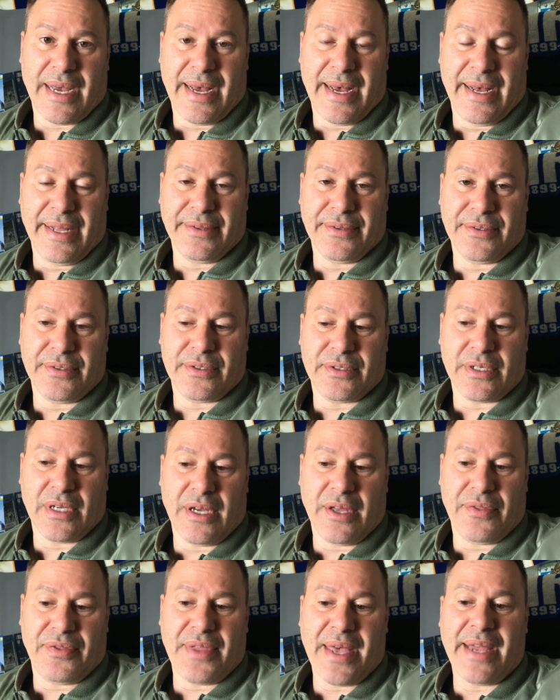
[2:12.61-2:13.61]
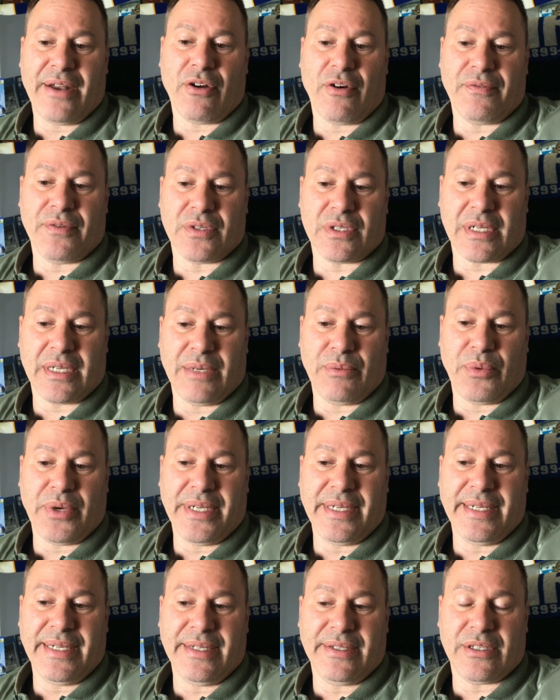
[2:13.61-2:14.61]
and then obviously we
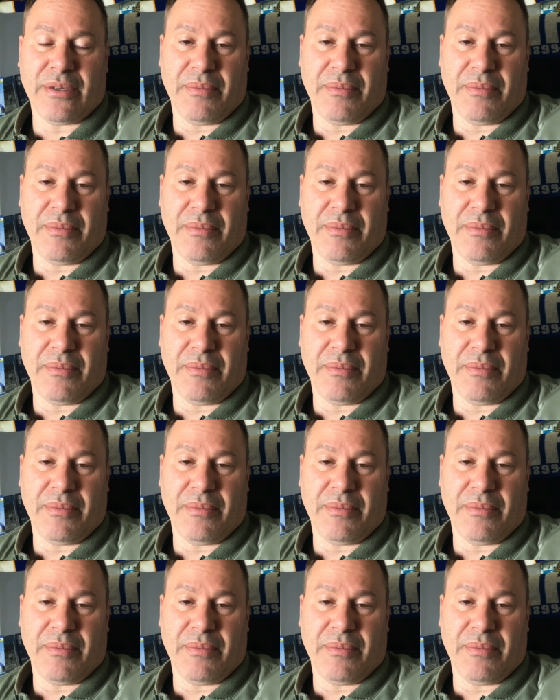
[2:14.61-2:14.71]
need